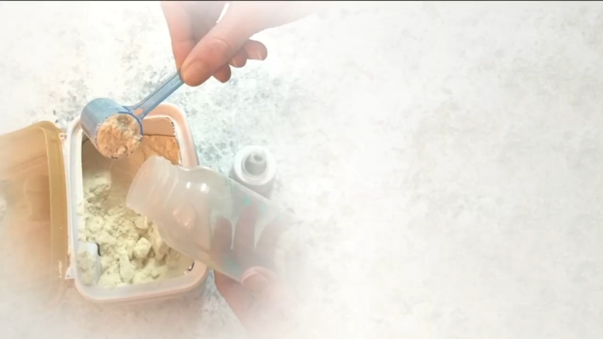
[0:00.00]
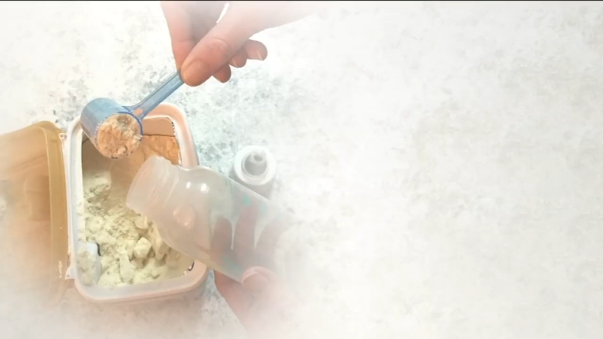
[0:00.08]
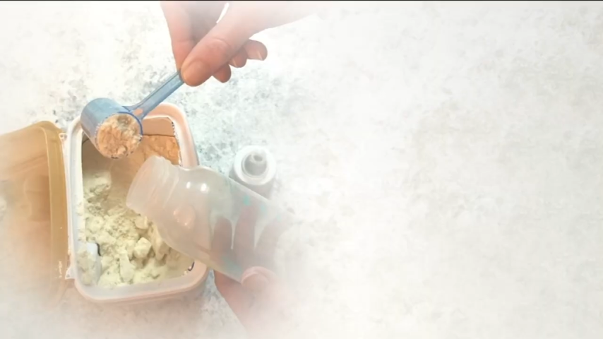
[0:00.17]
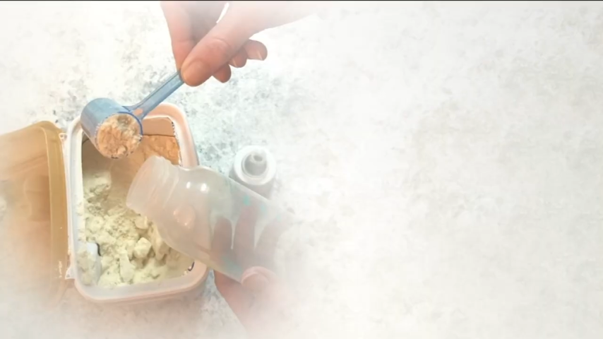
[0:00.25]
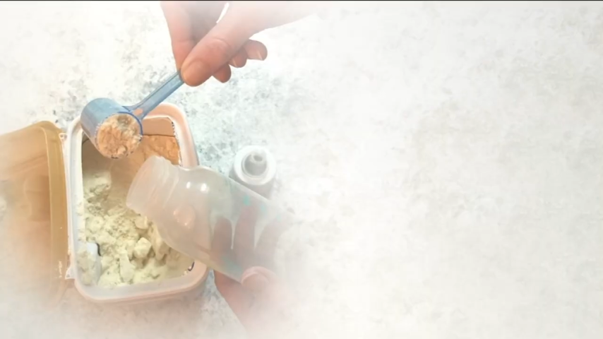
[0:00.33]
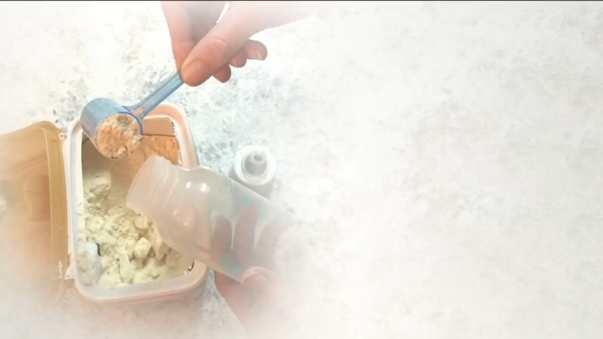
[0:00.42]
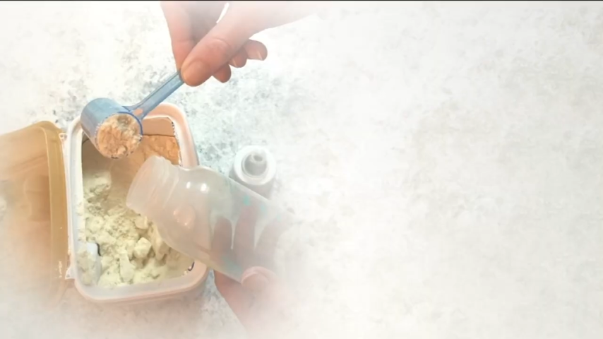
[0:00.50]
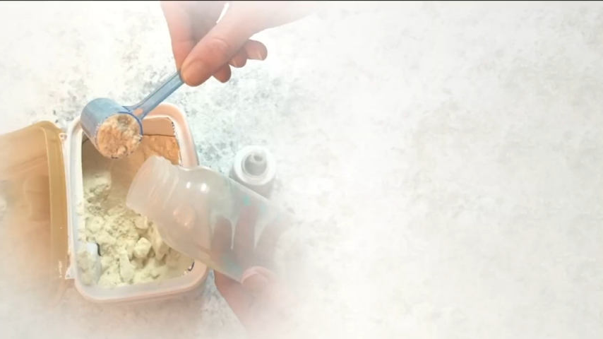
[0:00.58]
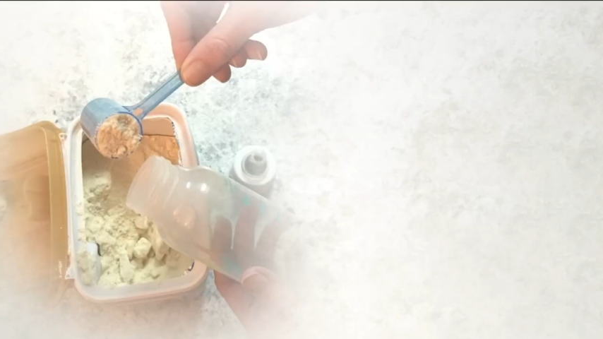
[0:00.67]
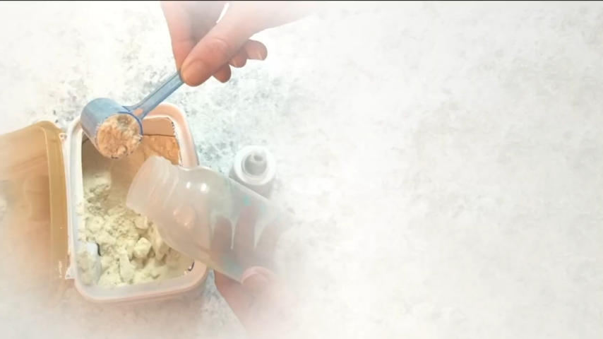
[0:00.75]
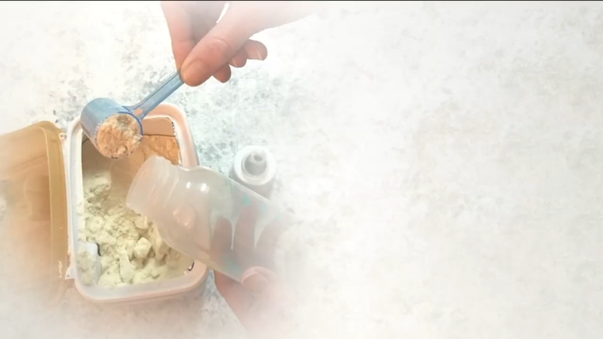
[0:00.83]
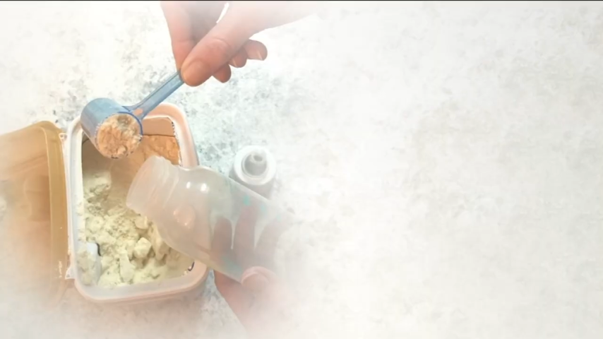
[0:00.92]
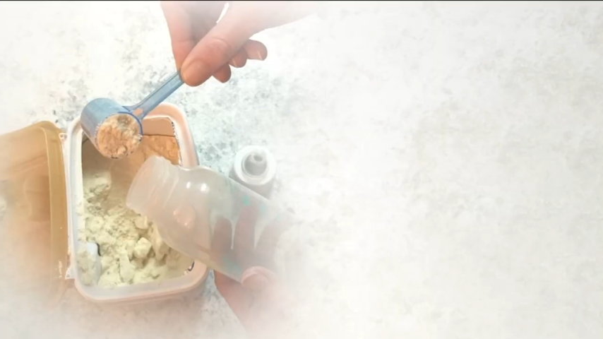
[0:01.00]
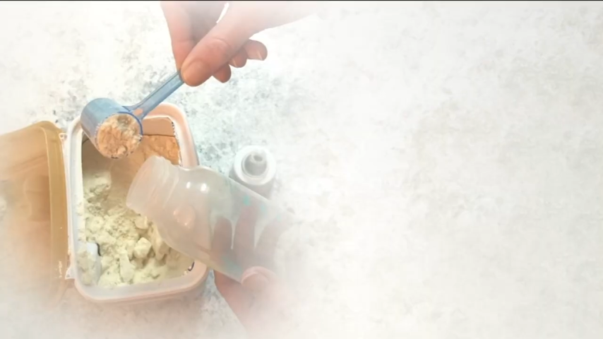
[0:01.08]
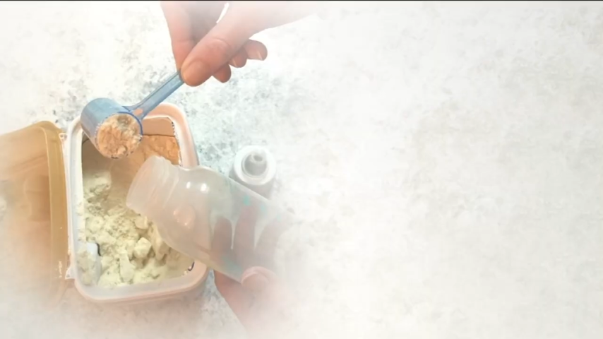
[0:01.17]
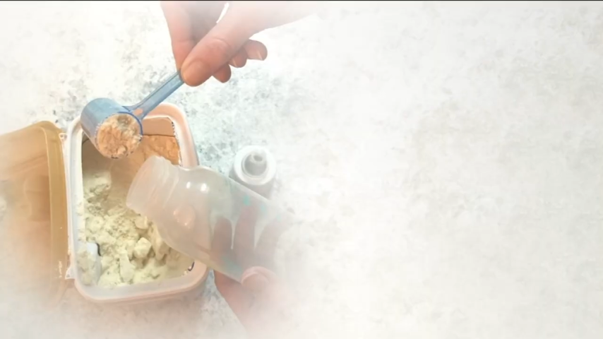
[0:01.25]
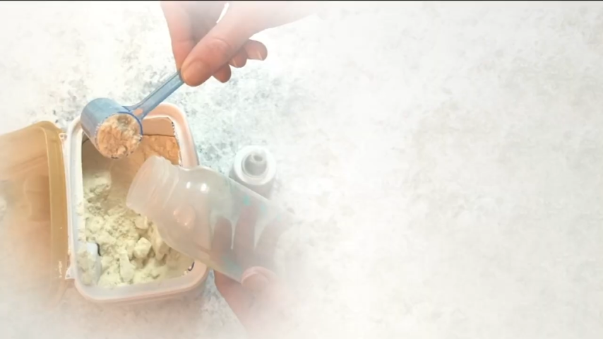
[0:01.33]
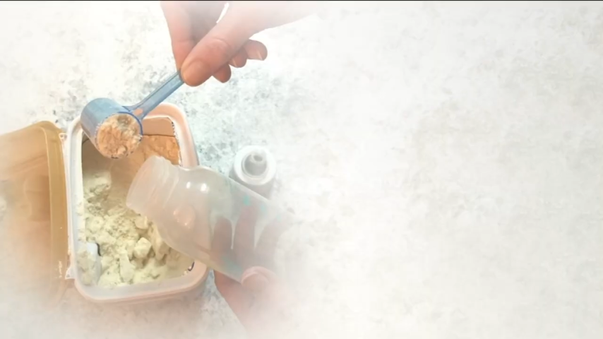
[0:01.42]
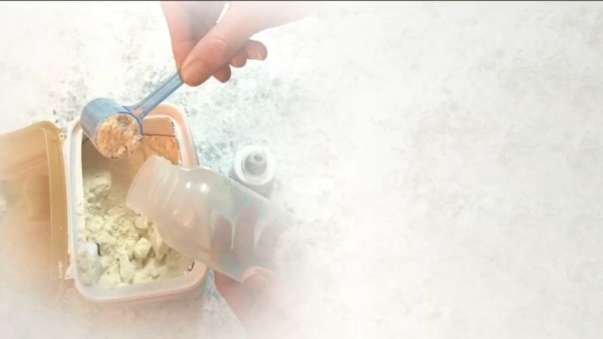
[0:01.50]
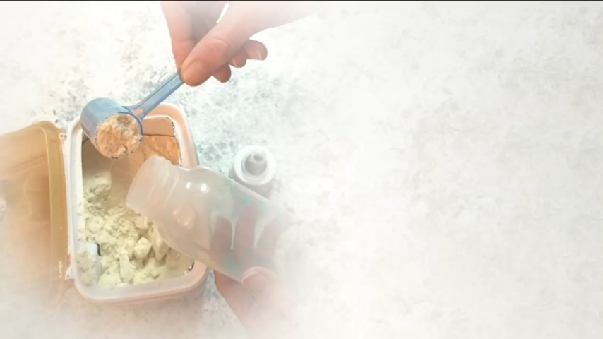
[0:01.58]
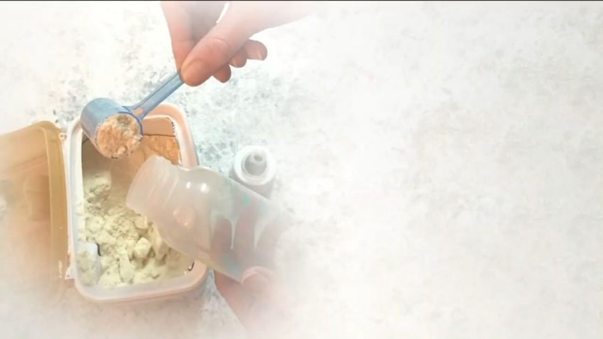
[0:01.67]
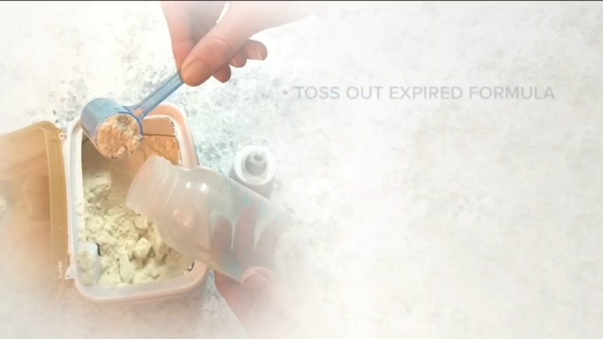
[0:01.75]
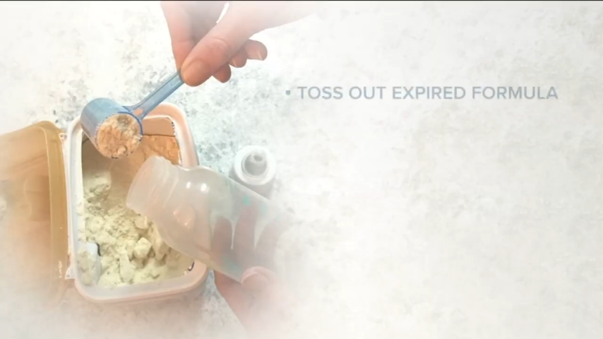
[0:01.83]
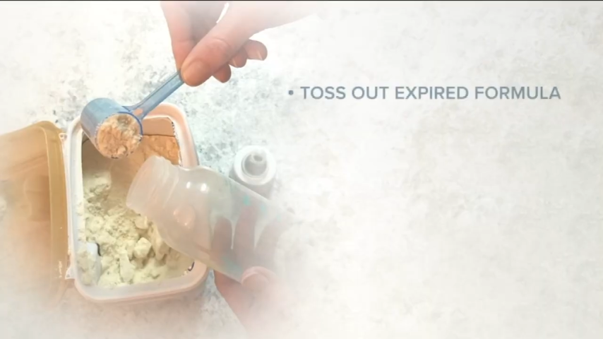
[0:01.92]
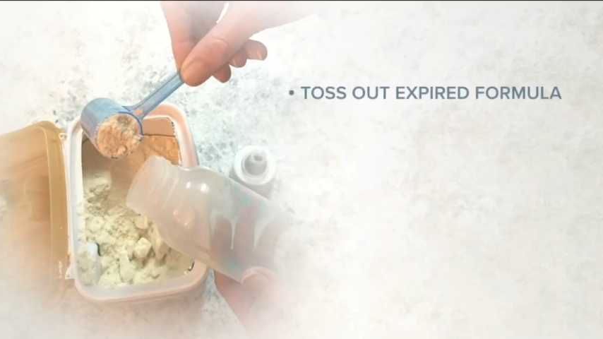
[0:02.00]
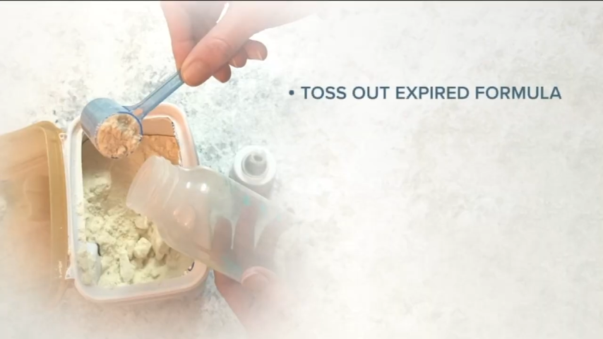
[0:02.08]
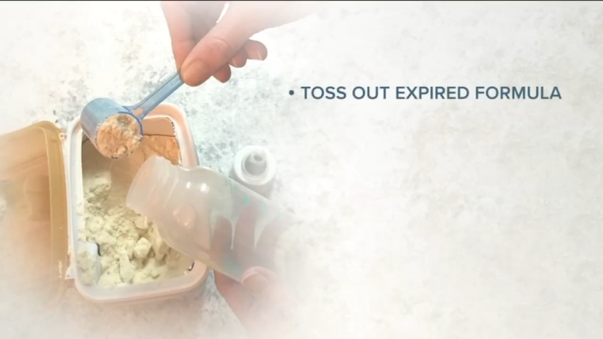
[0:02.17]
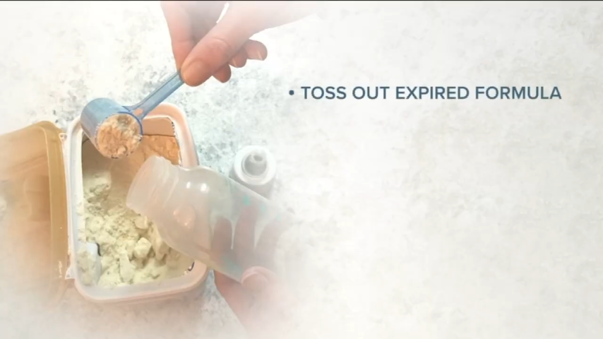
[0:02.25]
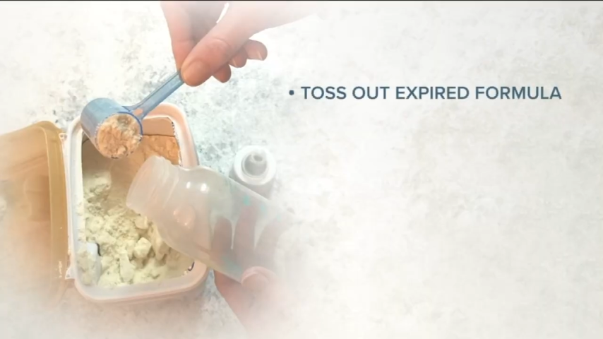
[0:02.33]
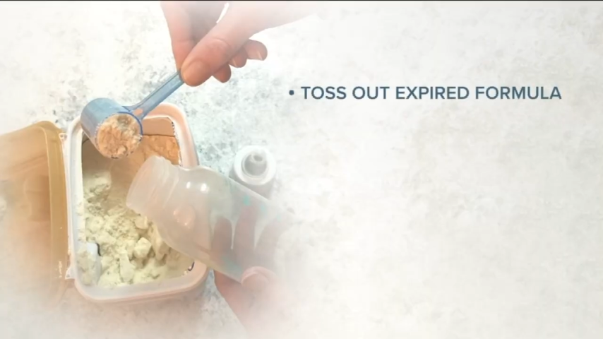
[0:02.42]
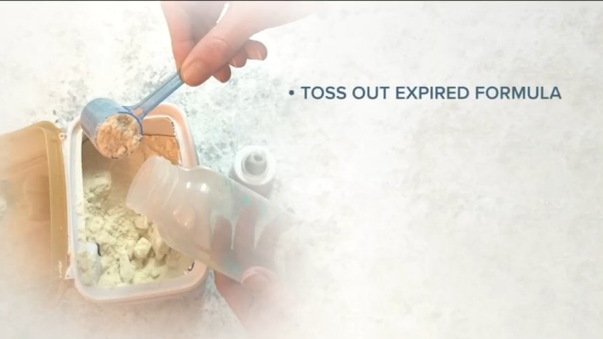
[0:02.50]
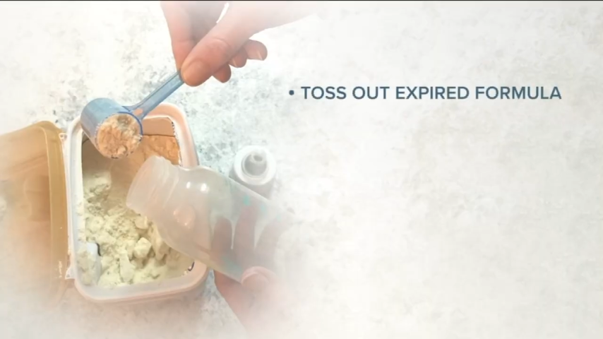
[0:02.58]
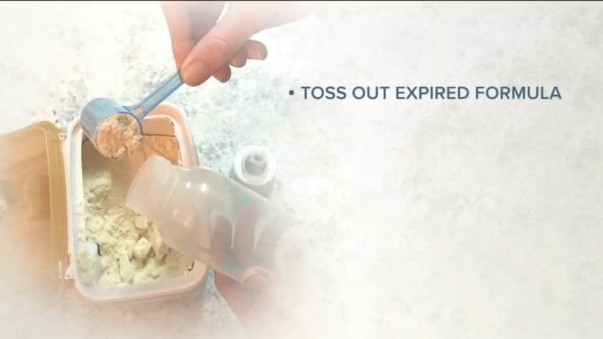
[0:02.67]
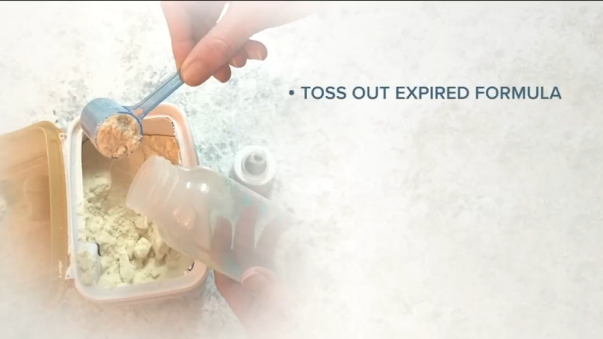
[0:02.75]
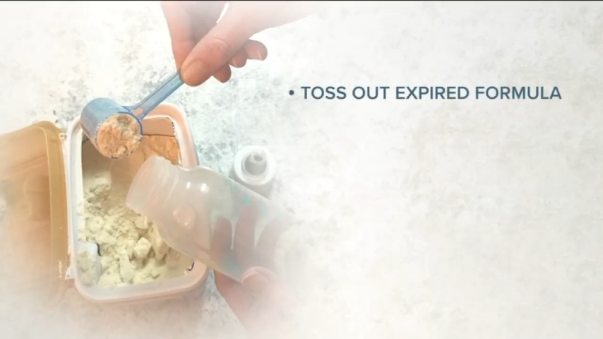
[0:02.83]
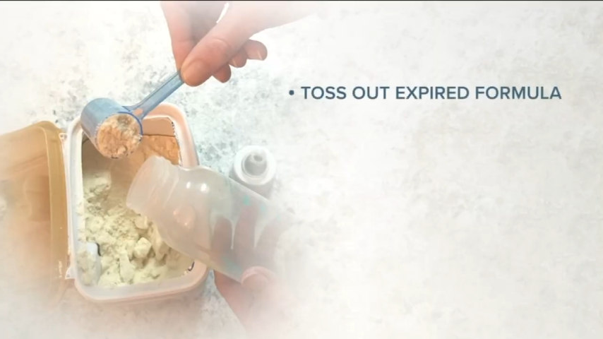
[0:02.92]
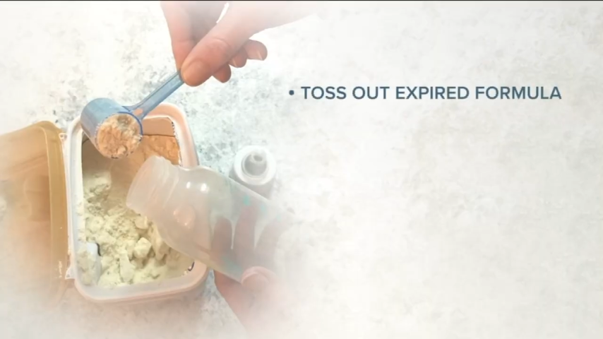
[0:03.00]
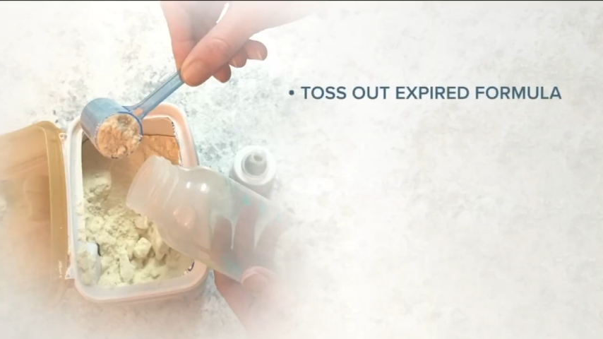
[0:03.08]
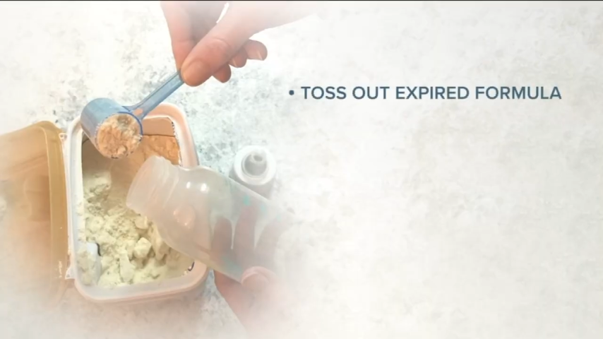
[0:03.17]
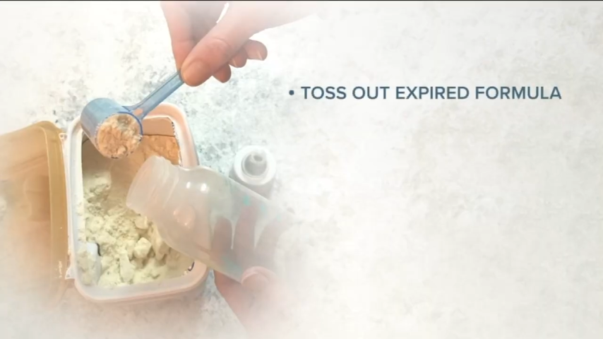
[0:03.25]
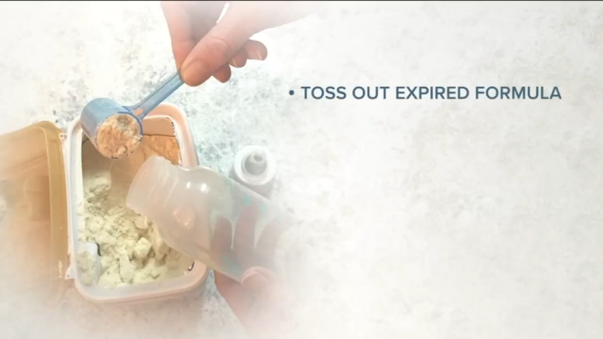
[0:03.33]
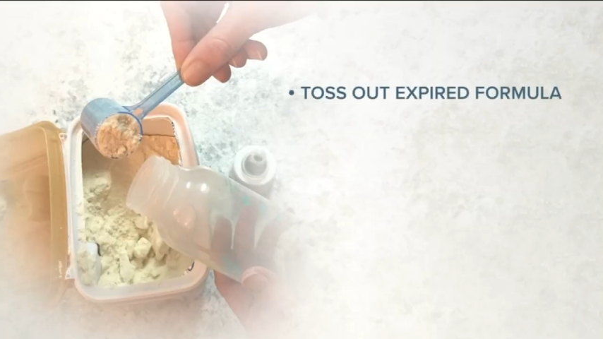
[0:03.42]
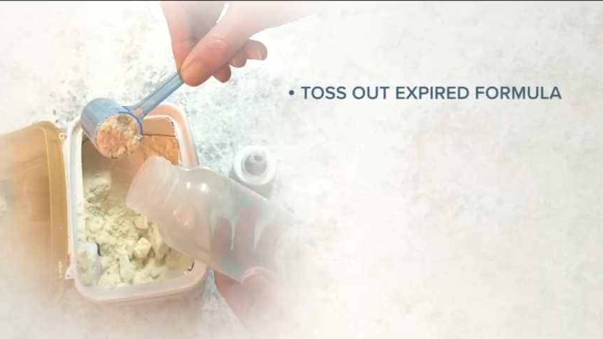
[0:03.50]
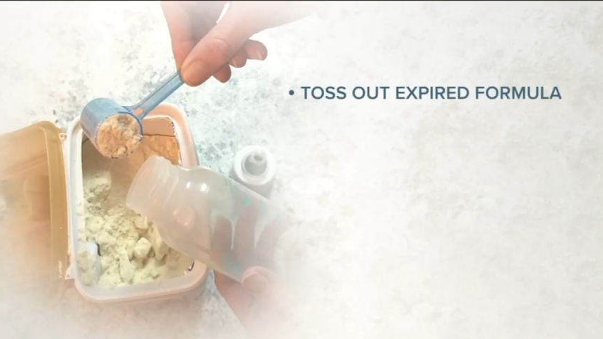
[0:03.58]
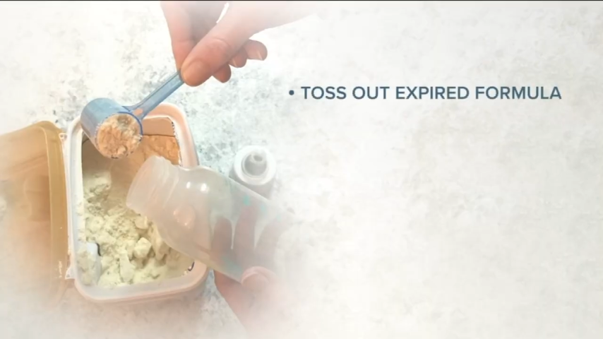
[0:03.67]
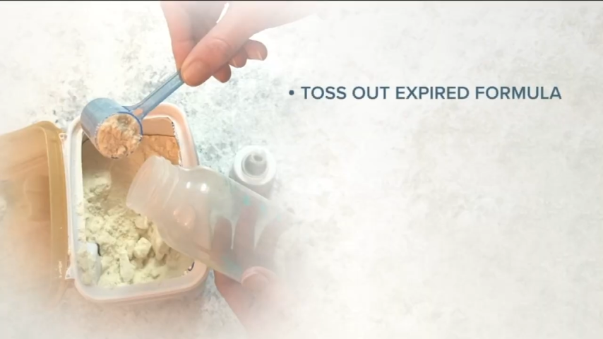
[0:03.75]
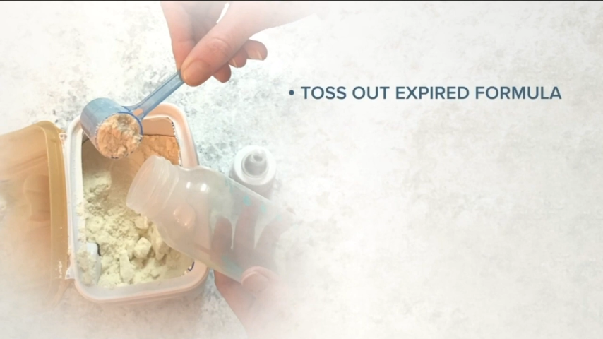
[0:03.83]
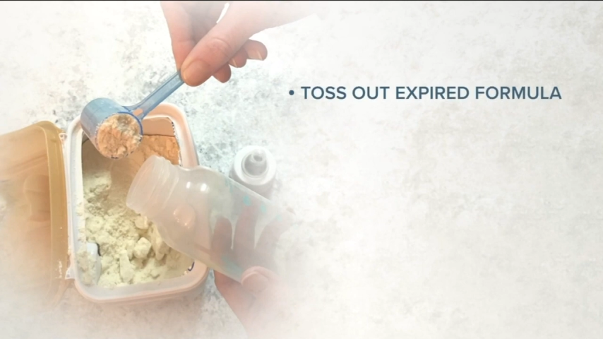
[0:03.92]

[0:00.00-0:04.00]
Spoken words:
Nobody's mouth can be seen.